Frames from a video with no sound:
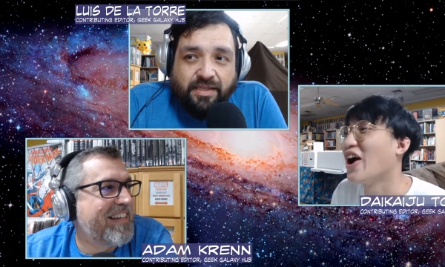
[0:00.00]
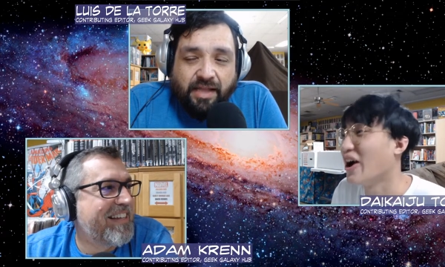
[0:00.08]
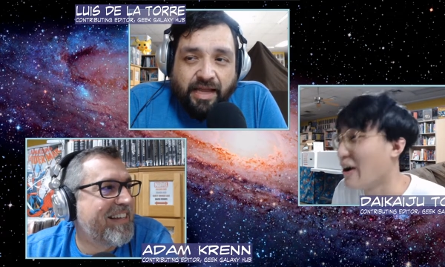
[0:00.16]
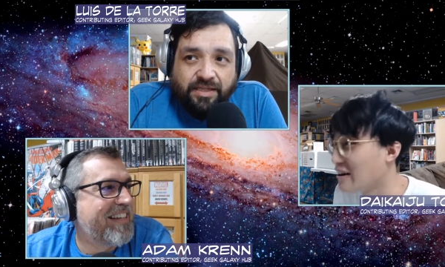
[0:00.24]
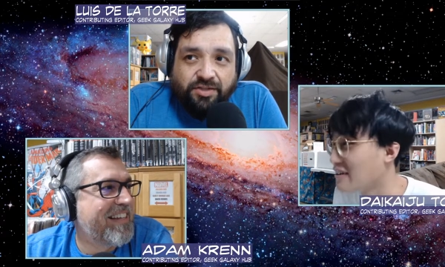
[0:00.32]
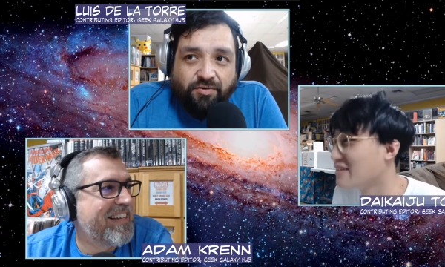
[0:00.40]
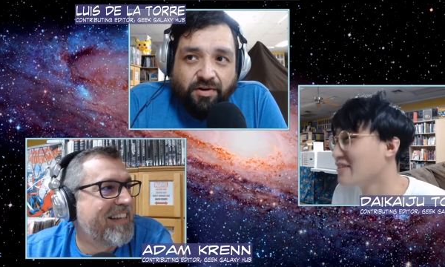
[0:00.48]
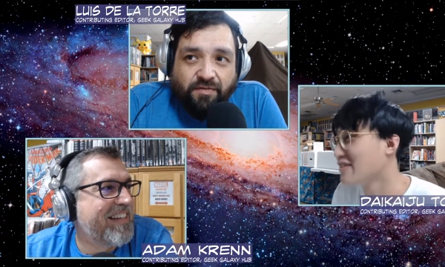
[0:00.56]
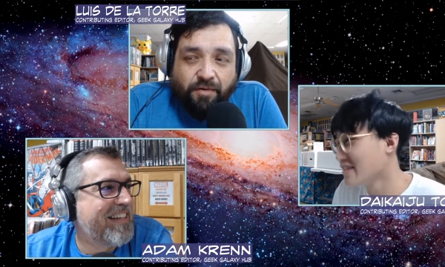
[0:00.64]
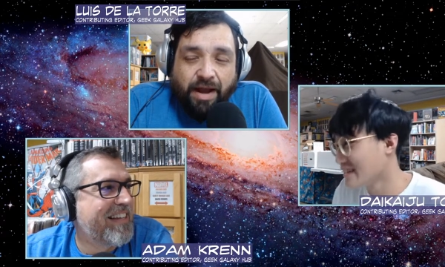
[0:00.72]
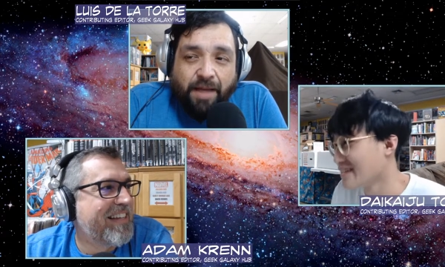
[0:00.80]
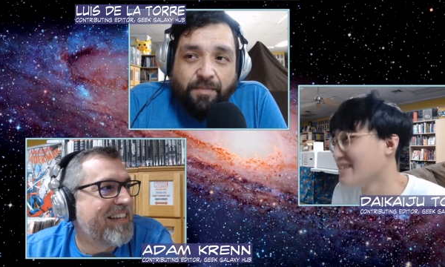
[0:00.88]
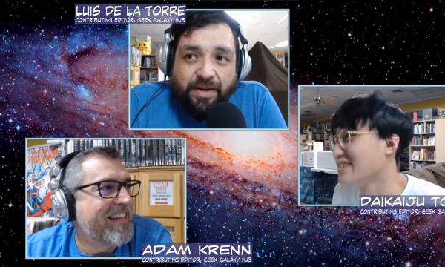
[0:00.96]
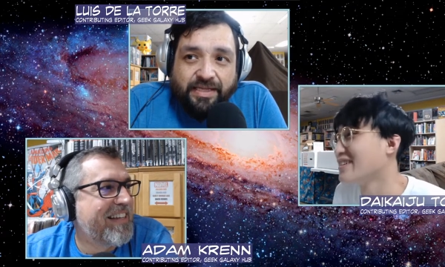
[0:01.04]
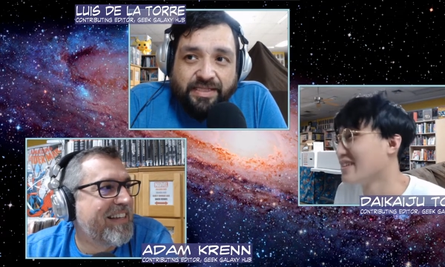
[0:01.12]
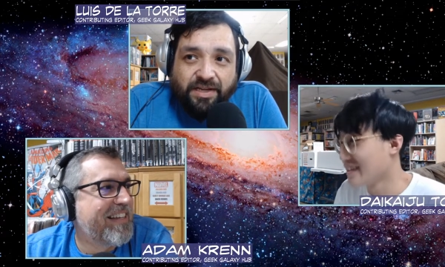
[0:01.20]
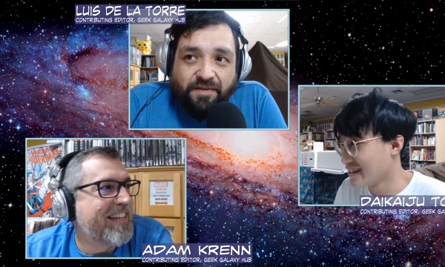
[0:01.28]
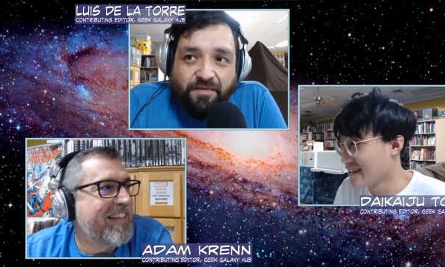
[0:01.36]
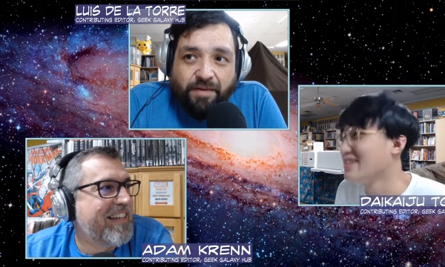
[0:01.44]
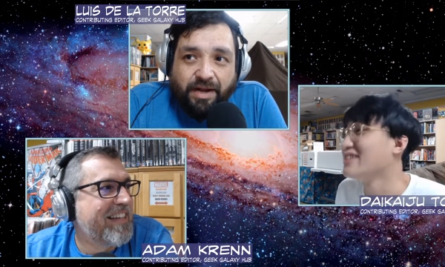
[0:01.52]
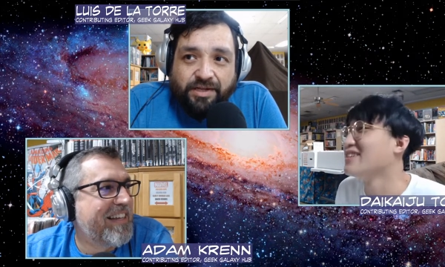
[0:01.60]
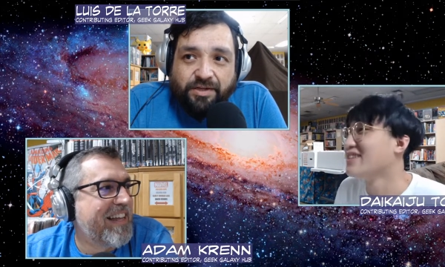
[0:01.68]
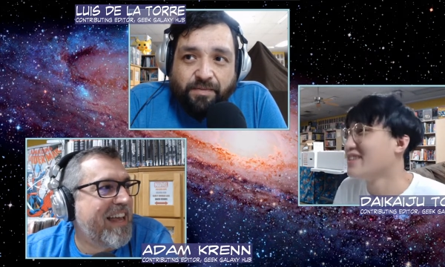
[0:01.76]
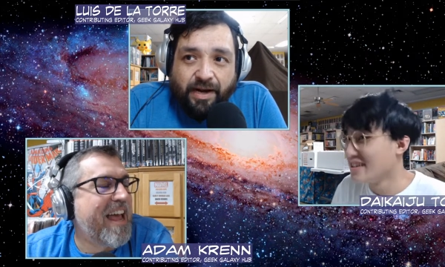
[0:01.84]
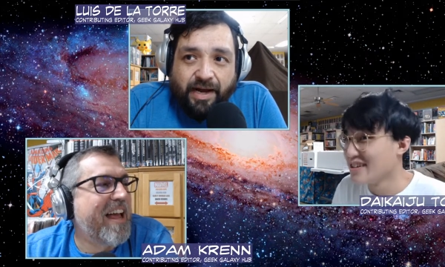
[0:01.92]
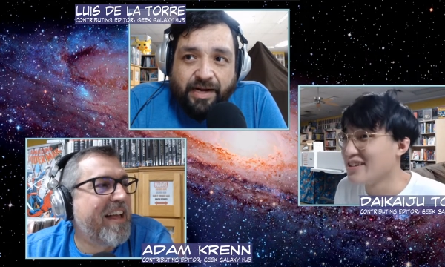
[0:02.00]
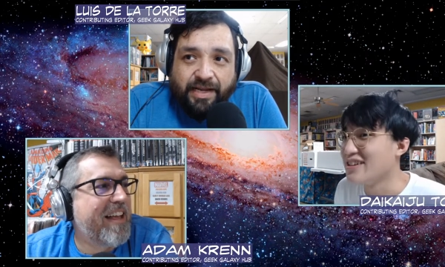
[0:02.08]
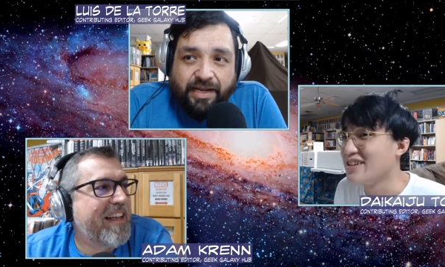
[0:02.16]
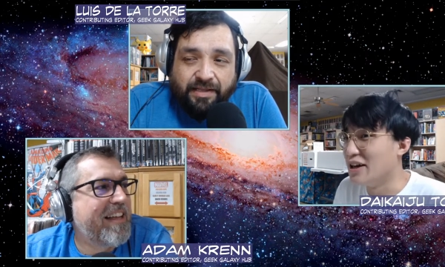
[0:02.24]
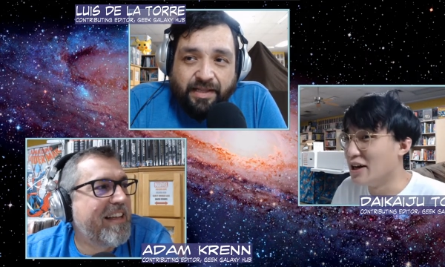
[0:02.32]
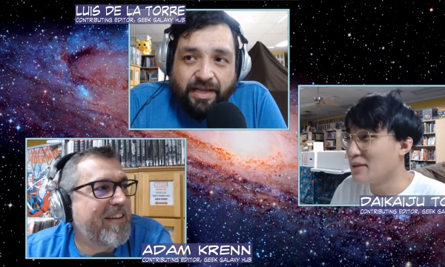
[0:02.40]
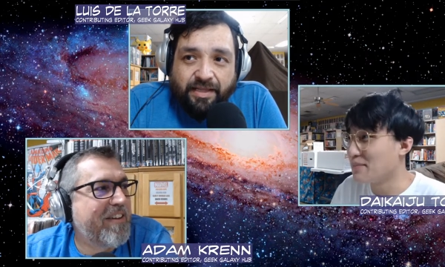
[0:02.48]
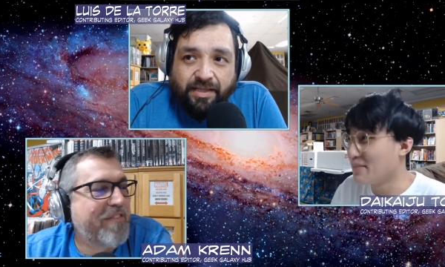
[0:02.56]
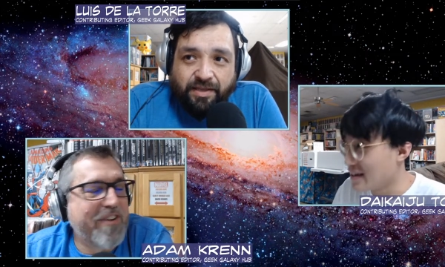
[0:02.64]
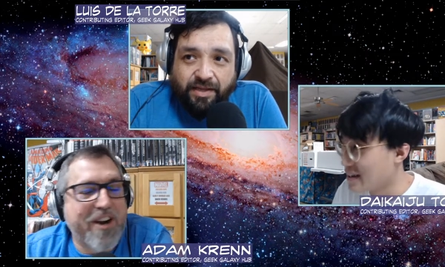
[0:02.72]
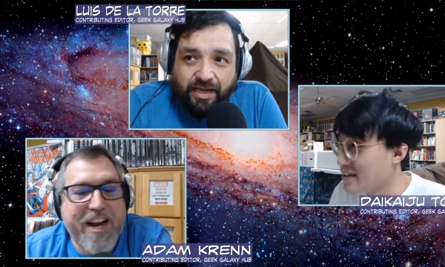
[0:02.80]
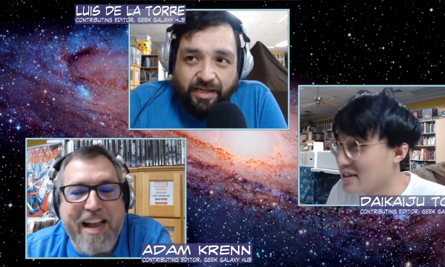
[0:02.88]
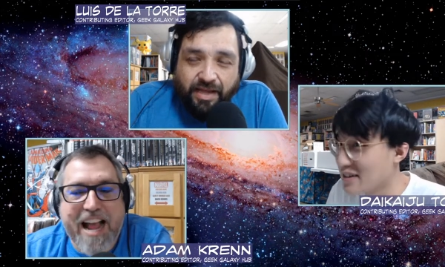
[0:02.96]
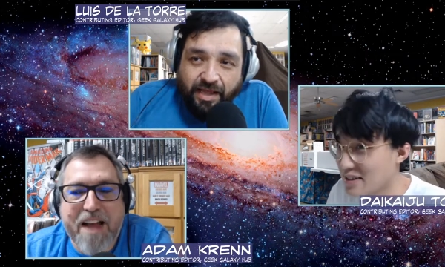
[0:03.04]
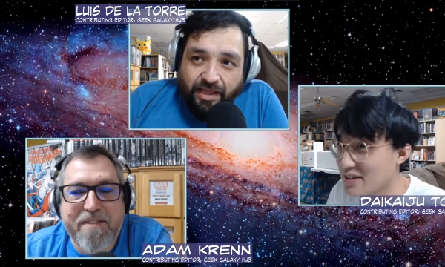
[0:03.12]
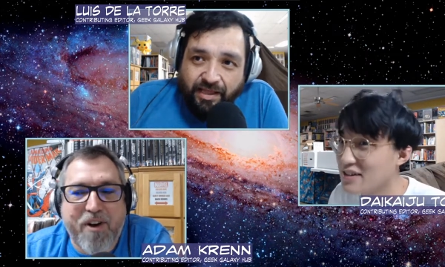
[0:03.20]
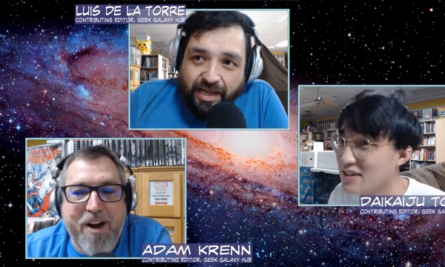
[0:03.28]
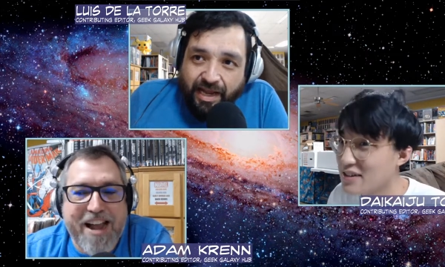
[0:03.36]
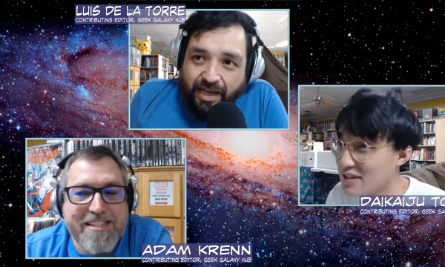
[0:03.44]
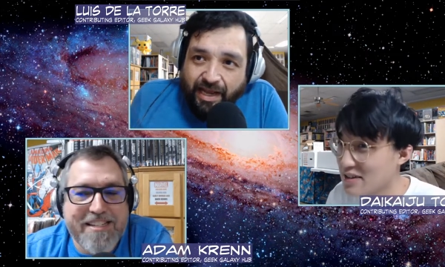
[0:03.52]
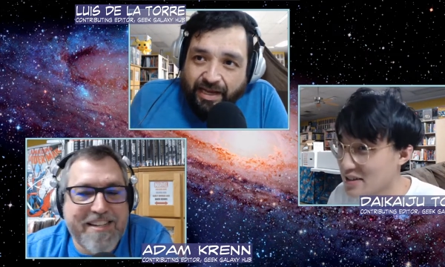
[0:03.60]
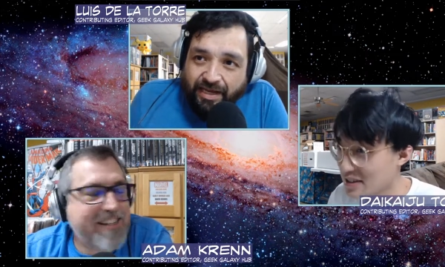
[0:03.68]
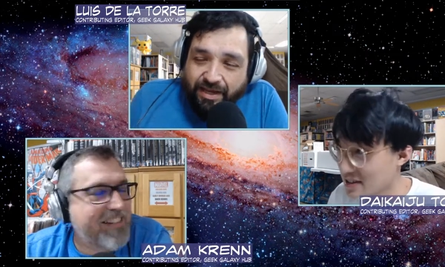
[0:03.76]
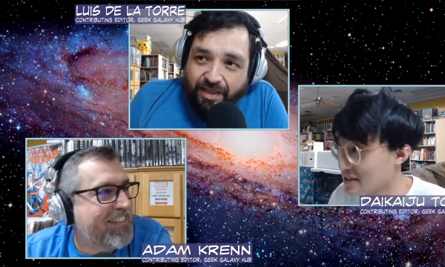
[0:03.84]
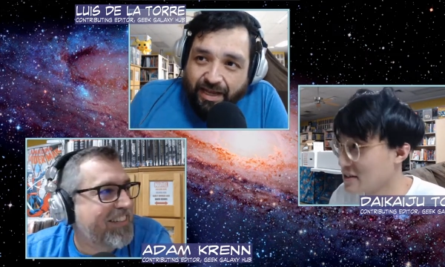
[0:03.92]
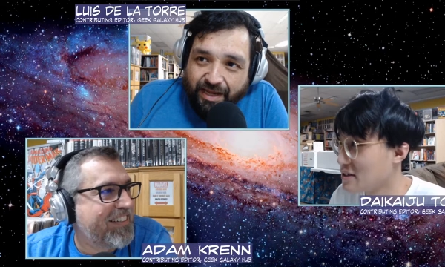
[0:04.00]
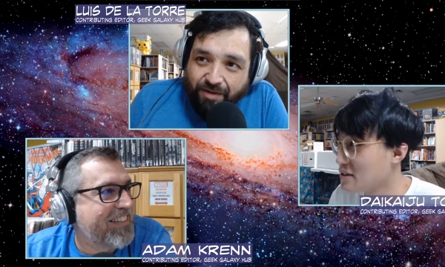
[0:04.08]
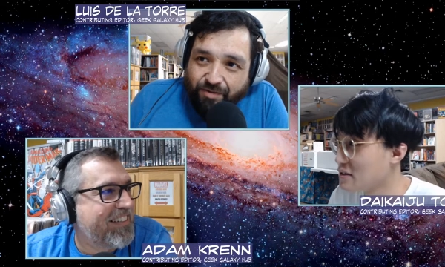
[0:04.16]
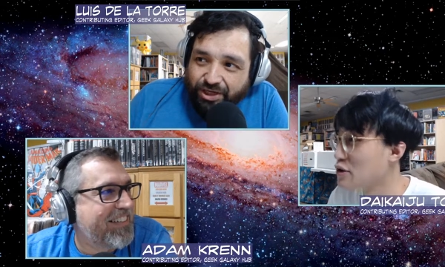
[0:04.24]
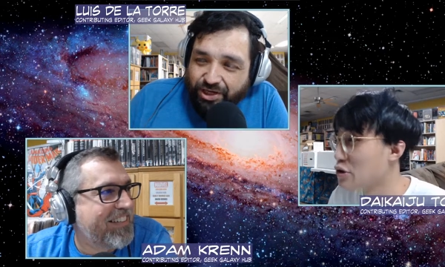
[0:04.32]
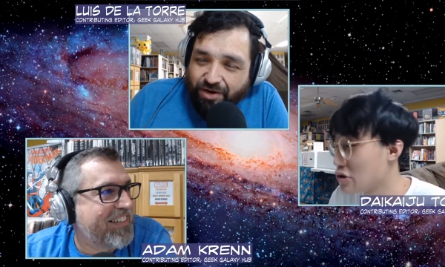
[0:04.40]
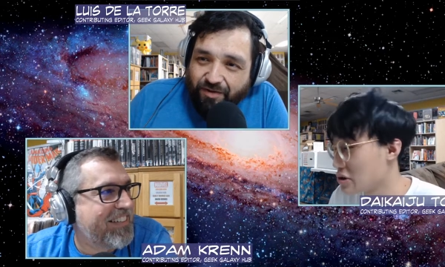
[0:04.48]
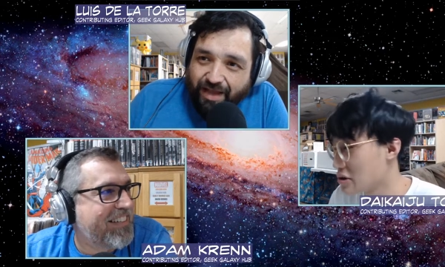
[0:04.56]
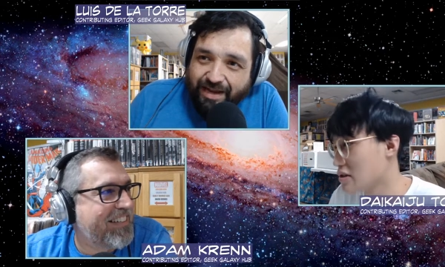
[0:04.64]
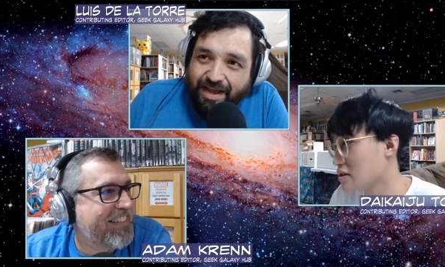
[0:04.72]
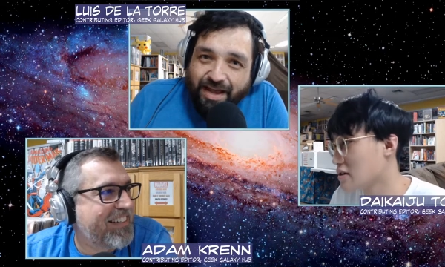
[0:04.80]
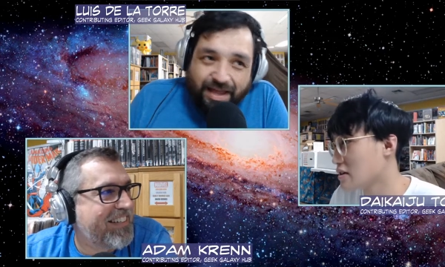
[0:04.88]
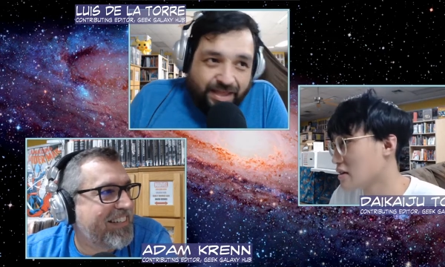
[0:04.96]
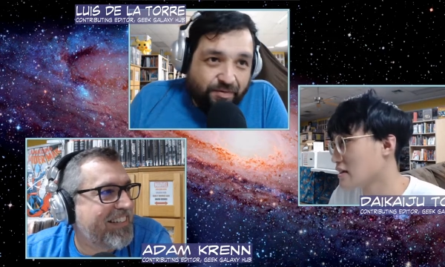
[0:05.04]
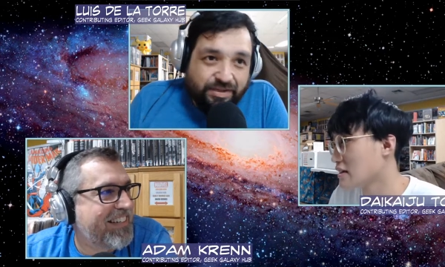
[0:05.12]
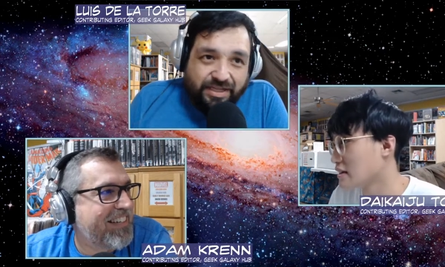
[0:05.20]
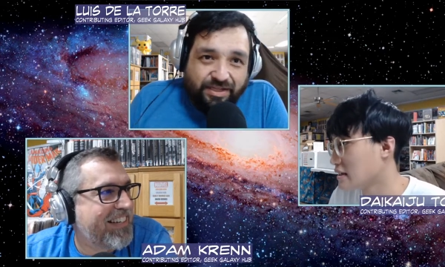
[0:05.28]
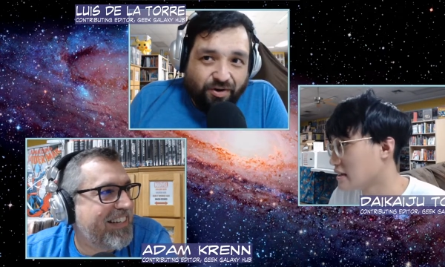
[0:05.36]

Speaker 1: like sort of wrapping itself around your yeah. body yep. like the, very yeah like he like it would show like there was this